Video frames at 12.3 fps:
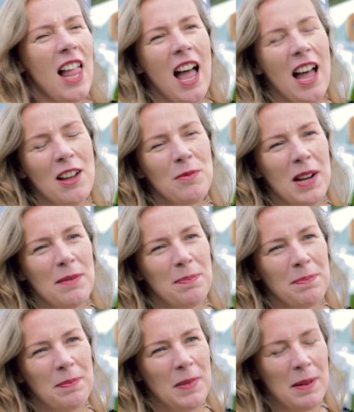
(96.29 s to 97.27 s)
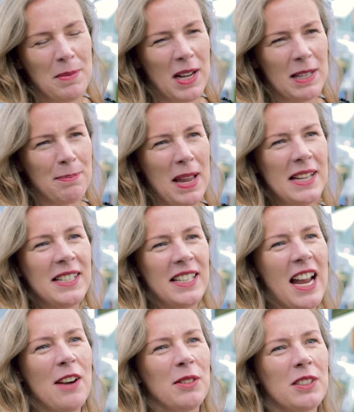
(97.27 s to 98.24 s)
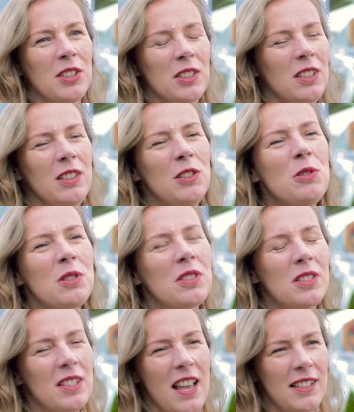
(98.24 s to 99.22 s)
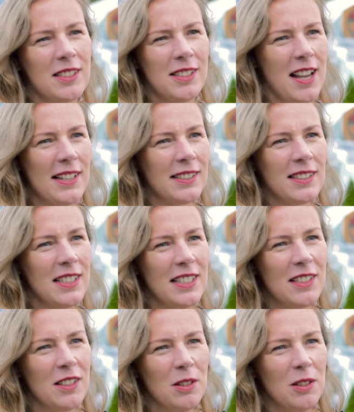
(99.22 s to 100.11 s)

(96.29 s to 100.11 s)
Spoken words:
how my main character looks exactly,